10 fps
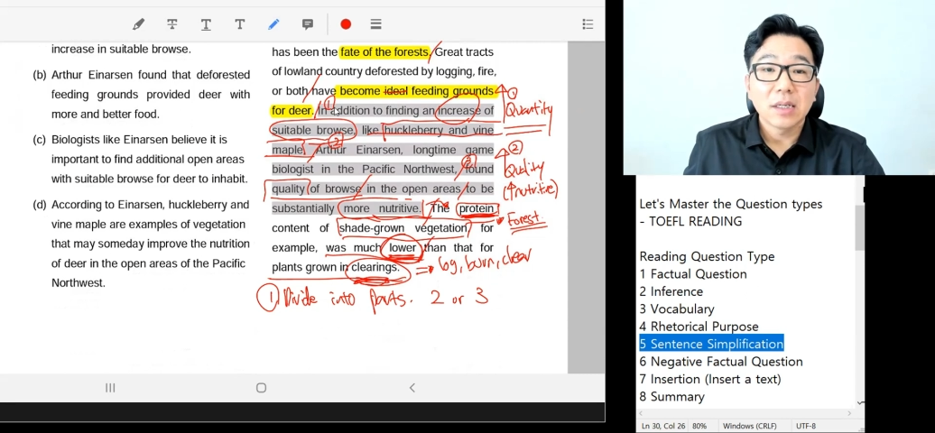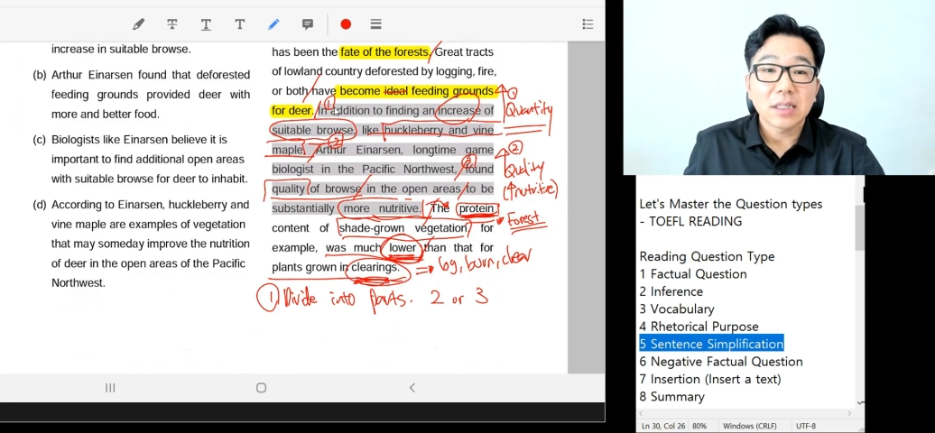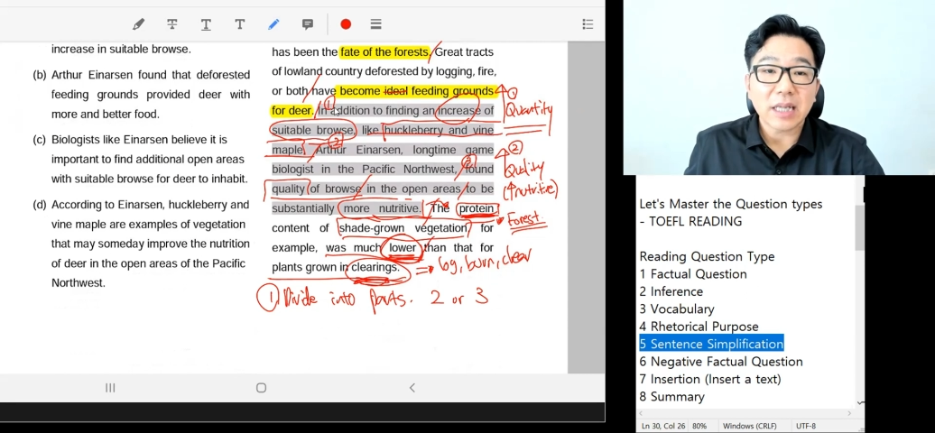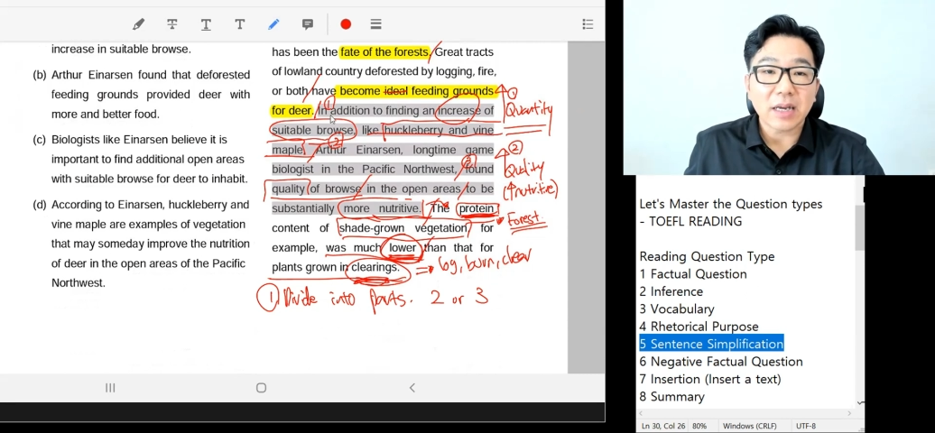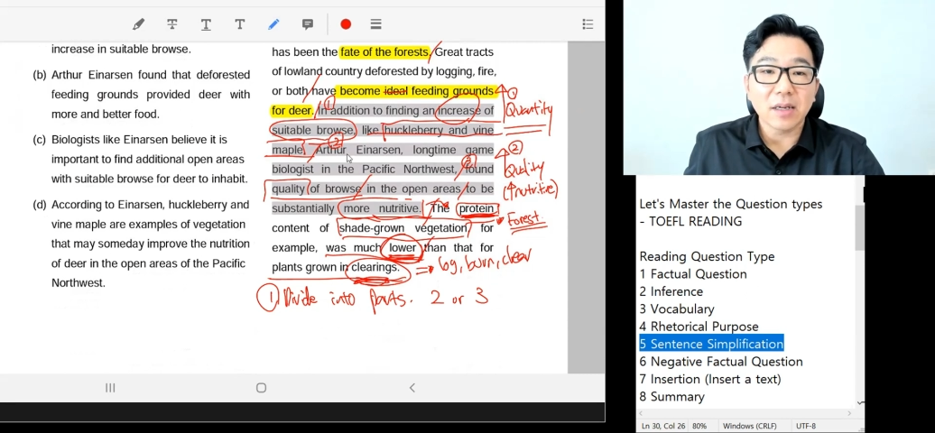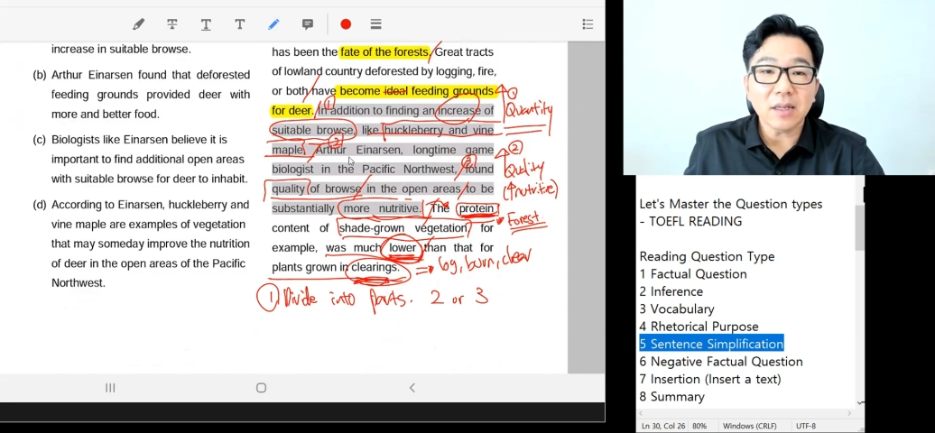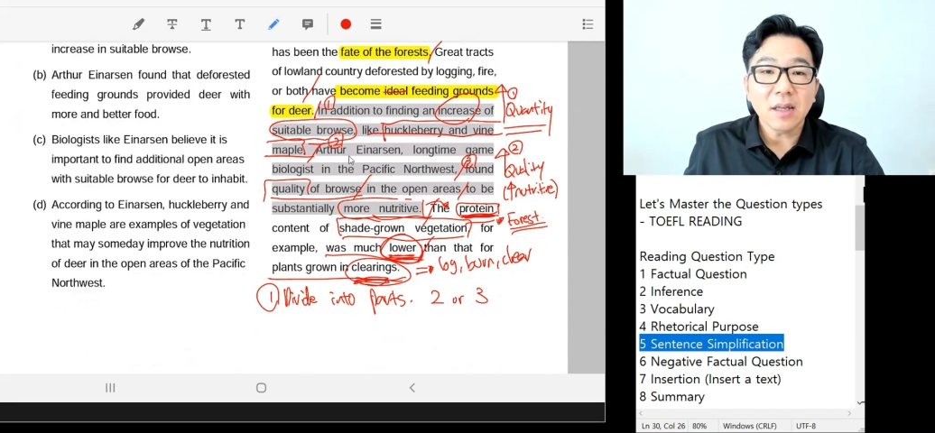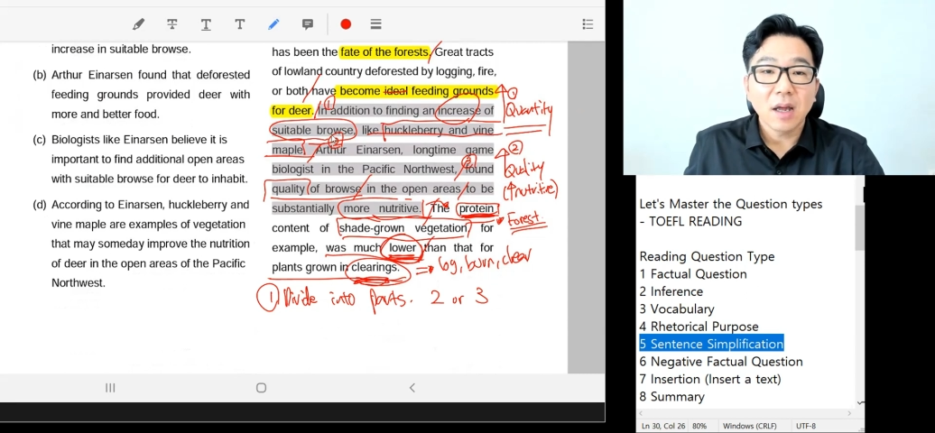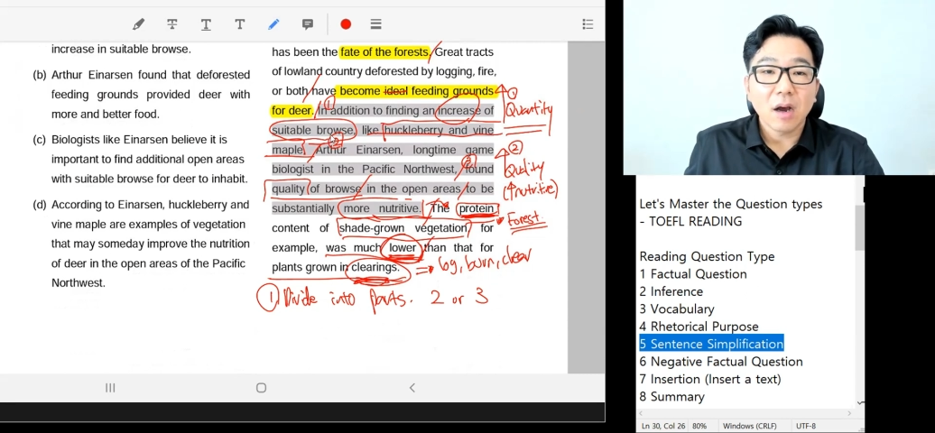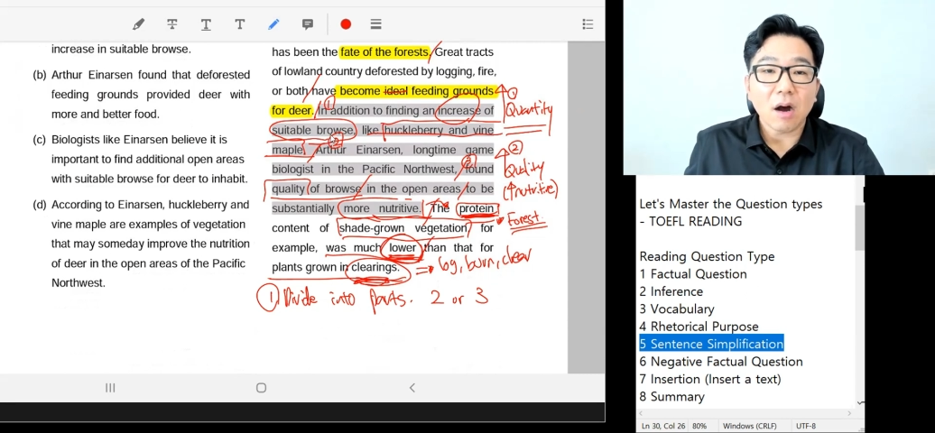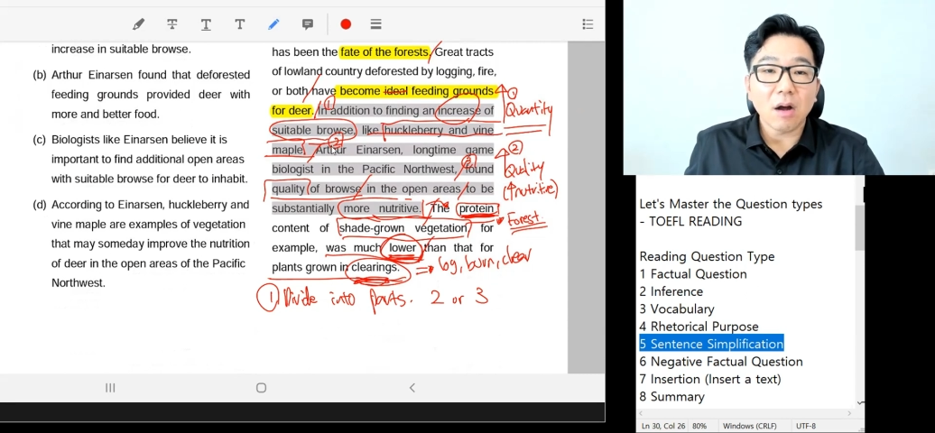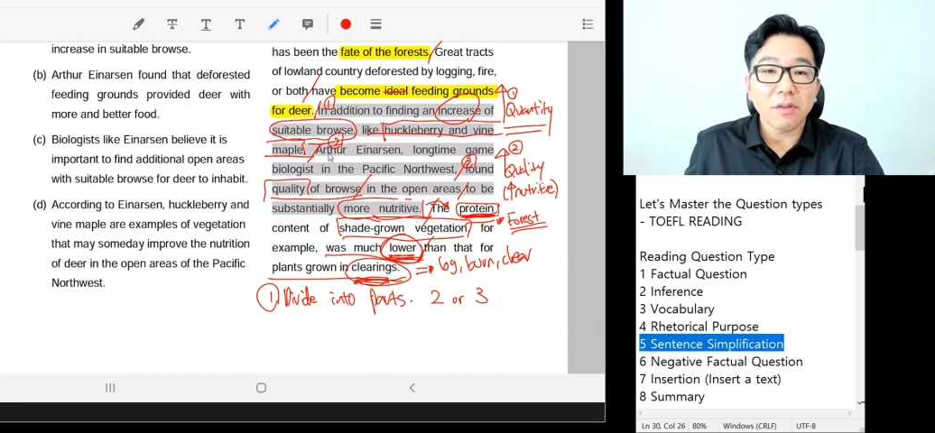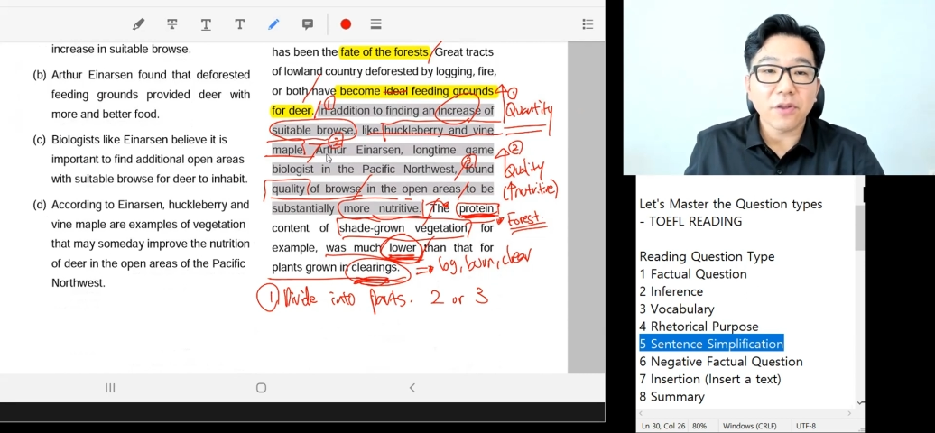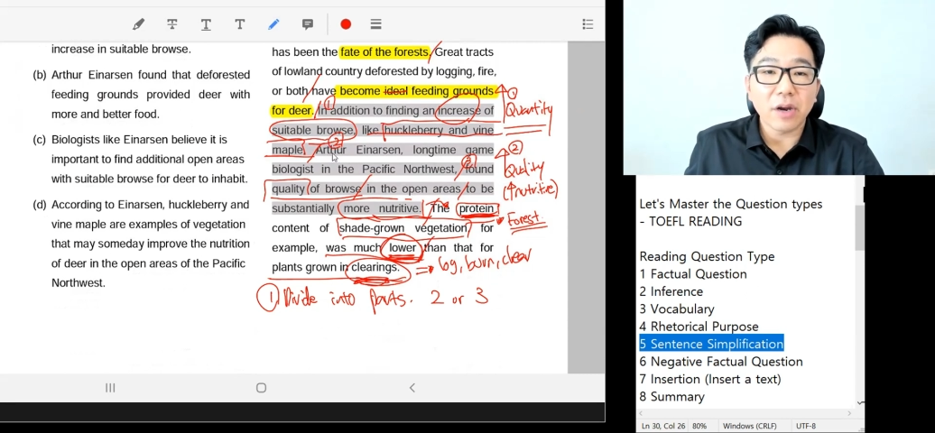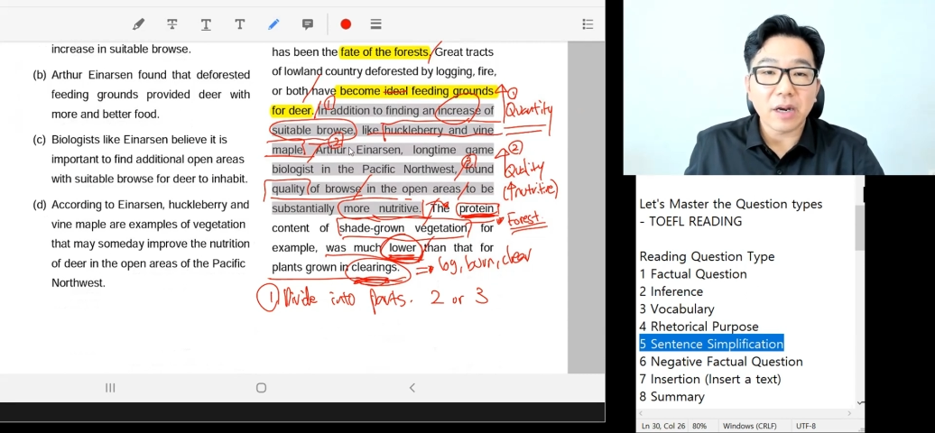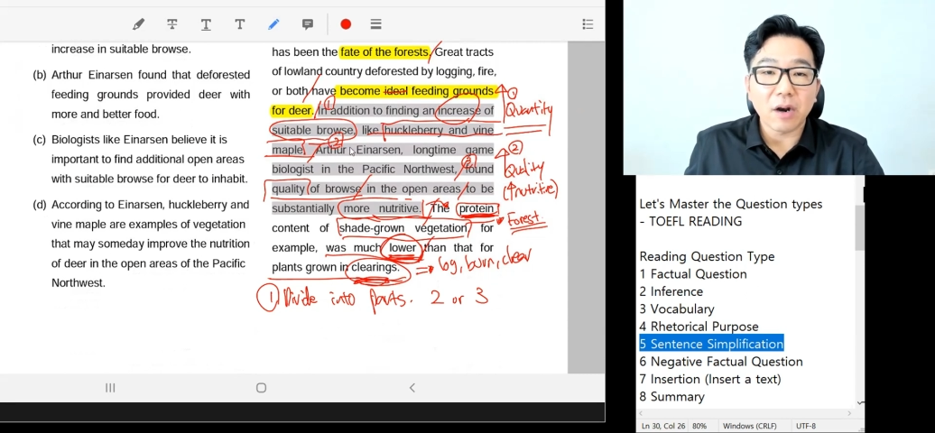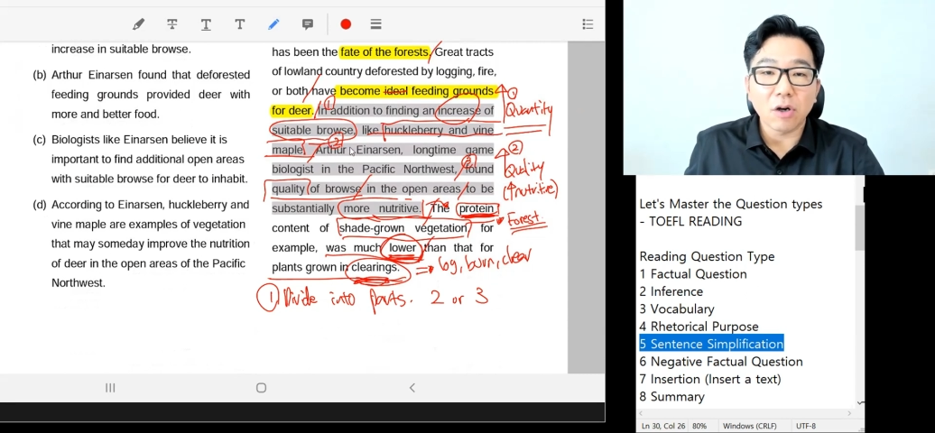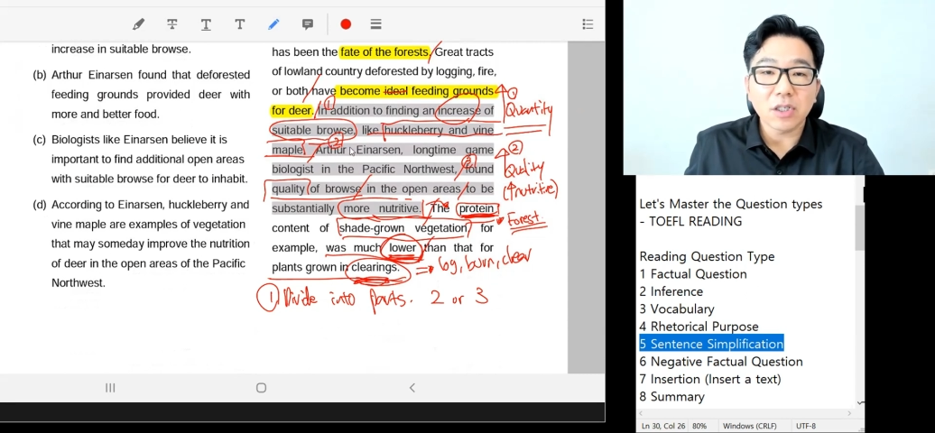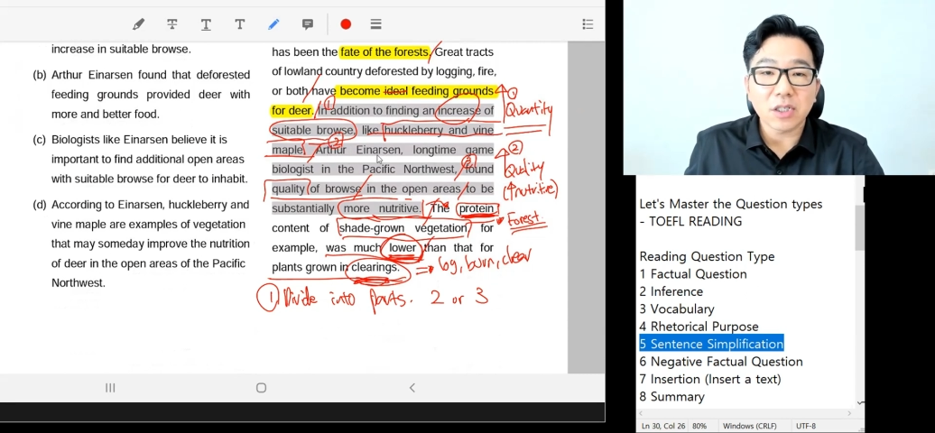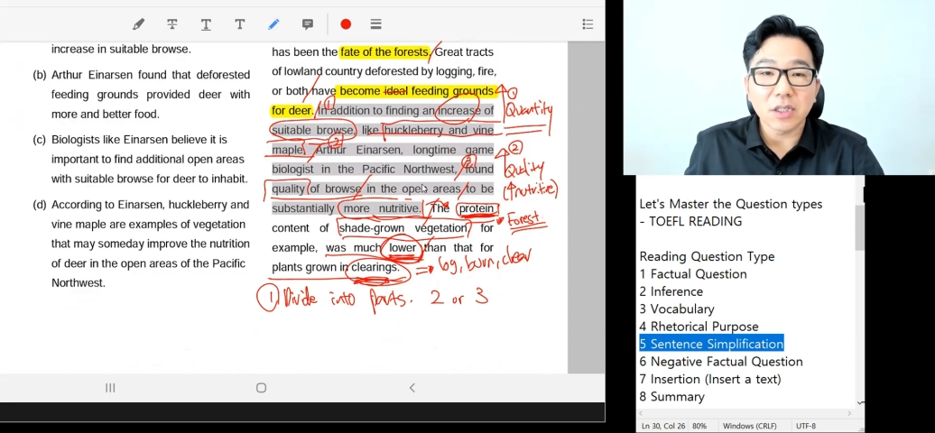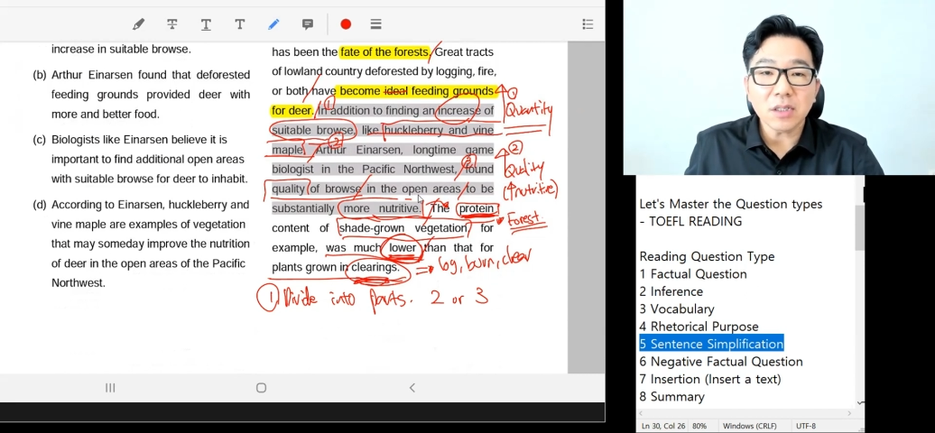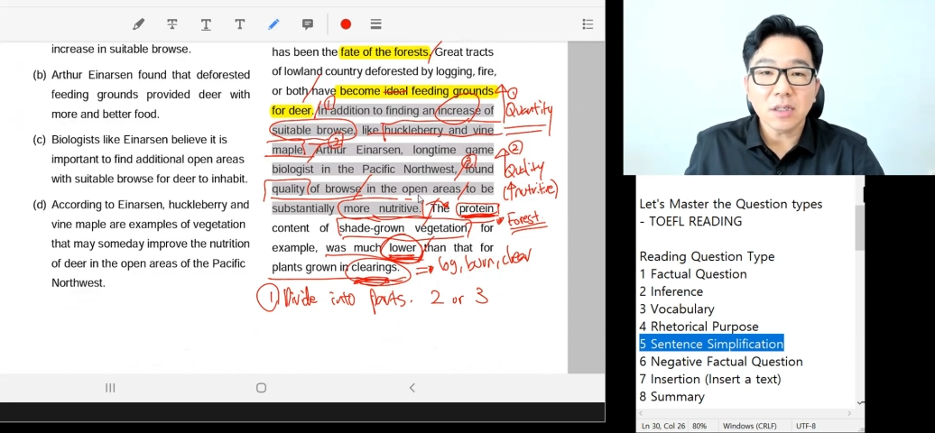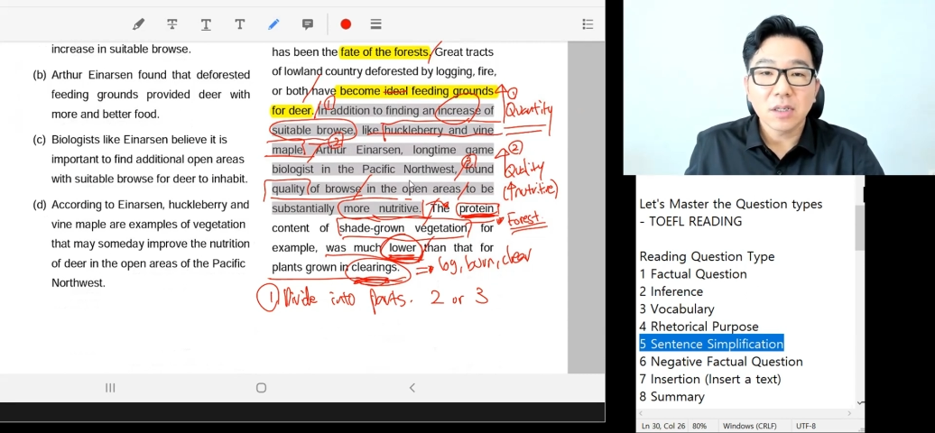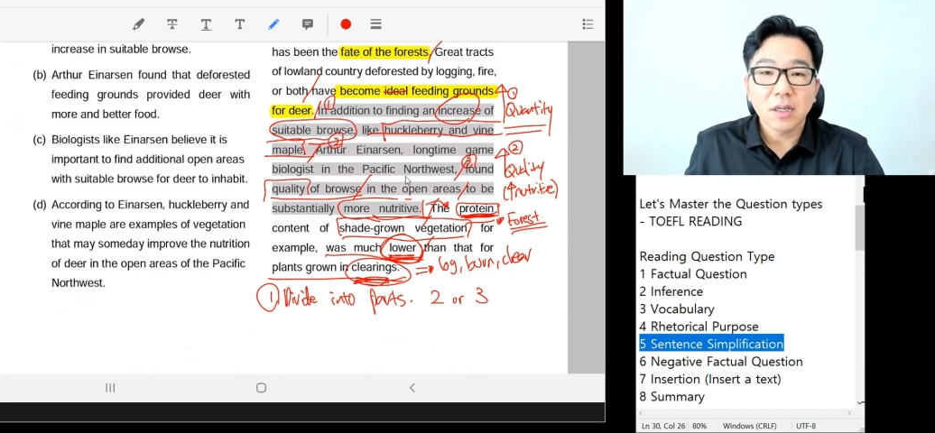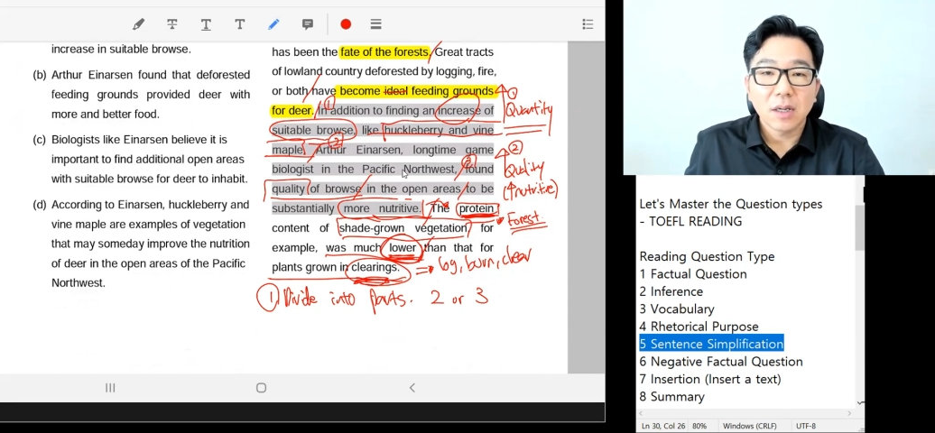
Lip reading: Second, Arthur and Larson,